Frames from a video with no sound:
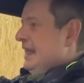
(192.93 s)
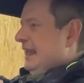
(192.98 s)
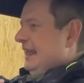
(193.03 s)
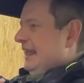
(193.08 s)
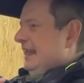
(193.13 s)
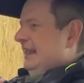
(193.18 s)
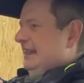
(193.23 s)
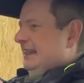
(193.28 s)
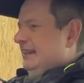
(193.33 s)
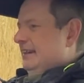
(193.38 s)

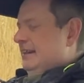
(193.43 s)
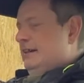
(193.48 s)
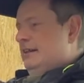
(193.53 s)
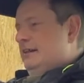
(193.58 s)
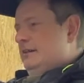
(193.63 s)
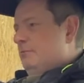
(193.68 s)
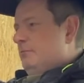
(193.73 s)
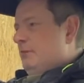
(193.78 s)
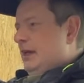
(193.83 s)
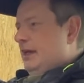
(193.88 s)

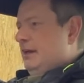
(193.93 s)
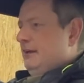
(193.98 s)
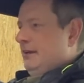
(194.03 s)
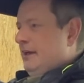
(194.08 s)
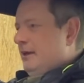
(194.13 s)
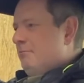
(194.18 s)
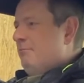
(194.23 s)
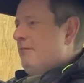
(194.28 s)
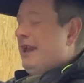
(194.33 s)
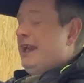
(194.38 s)

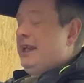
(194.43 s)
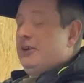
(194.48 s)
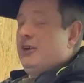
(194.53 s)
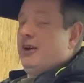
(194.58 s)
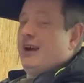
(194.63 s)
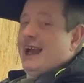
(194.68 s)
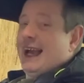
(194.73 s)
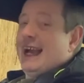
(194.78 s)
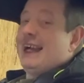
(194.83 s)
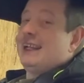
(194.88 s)
it may
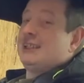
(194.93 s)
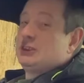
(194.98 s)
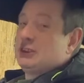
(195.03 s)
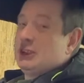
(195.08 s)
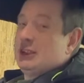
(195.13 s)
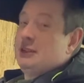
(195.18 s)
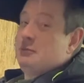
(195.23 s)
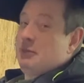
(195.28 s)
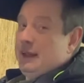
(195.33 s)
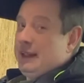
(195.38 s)
not
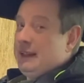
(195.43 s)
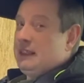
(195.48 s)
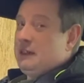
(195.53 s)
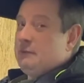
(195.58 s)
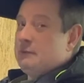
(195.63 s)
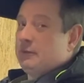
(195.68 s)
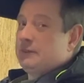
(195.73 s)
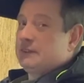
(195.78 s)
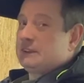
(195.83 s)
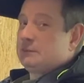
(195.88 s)
actually be any
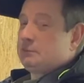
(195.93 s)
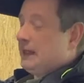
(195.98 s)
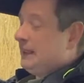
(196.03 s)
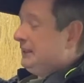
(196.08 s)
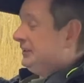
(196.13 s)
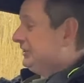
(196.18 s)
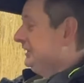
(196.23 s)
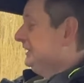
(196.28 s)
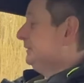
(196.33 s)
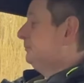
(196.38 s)
more
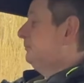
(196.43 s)
spacious,